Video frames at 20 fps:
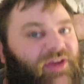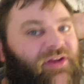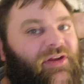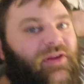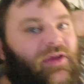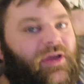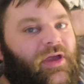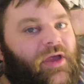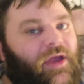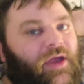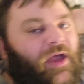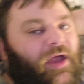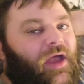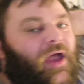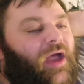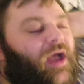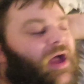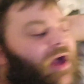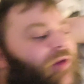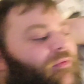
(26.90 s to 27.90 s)
your hand.
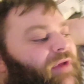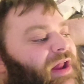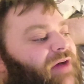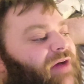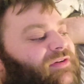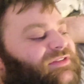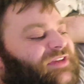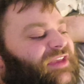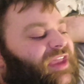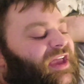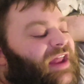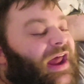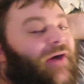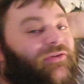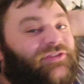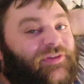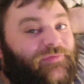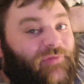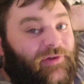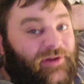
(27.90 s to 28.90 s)
When I was a kid, I
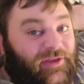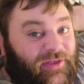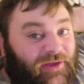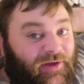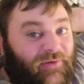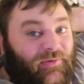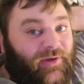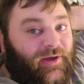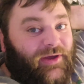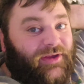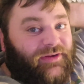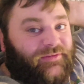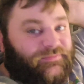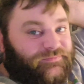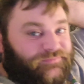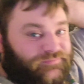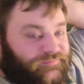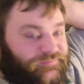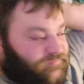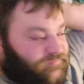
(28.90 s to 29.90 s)
was afraid of that ride.